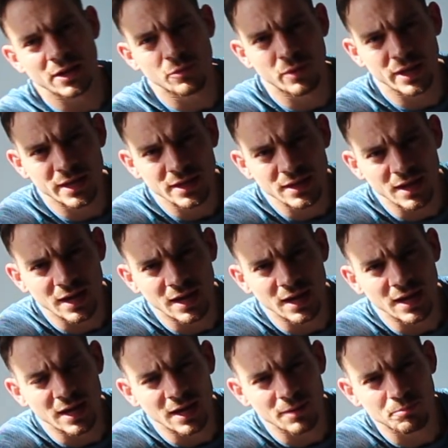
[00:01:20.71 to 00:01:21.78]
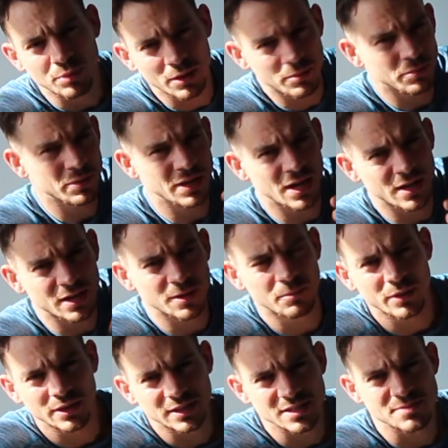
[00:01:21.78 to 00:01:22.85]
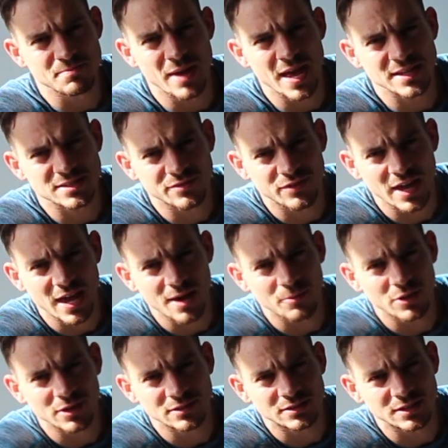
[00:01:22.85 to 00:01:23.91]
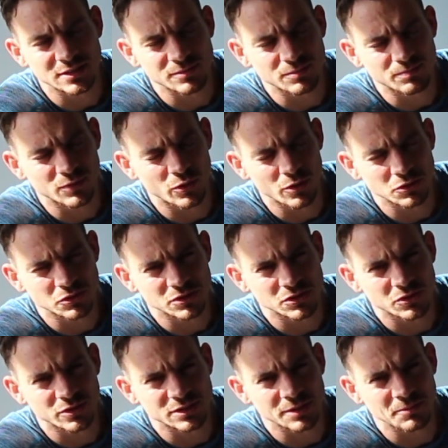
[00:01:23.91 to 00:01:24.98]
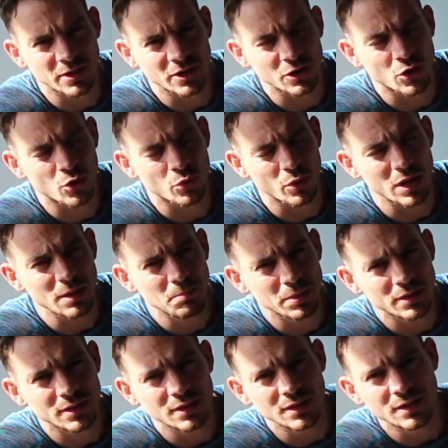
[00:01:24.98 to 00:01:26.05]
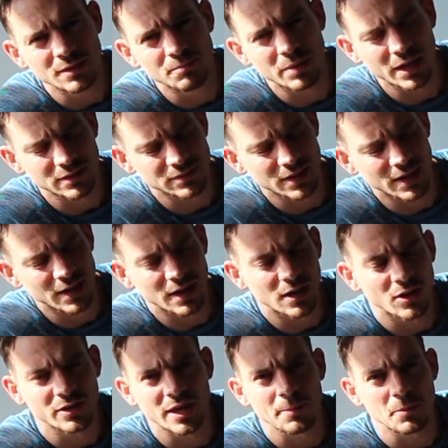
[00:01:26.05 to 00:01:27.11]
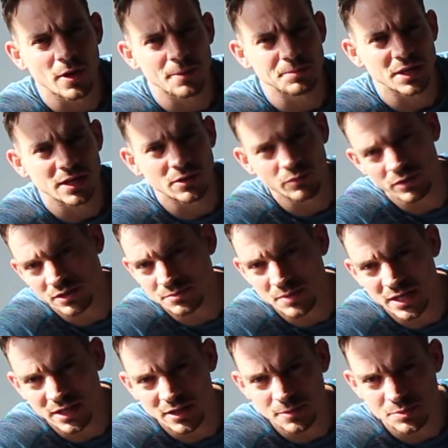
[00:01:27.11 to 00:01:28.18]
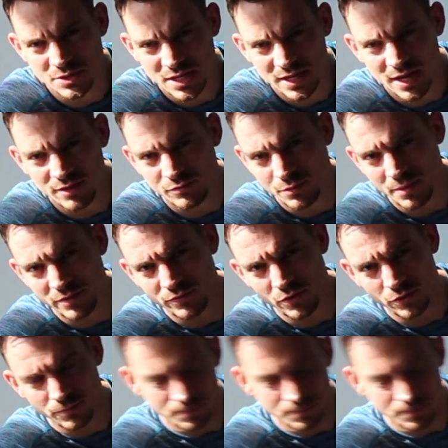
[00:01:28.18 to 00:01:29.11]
the way, probably not going to bring this massive camera into the grocery store because I'm not a creep, but I'll keep you updated with as many clips as I can from my phone.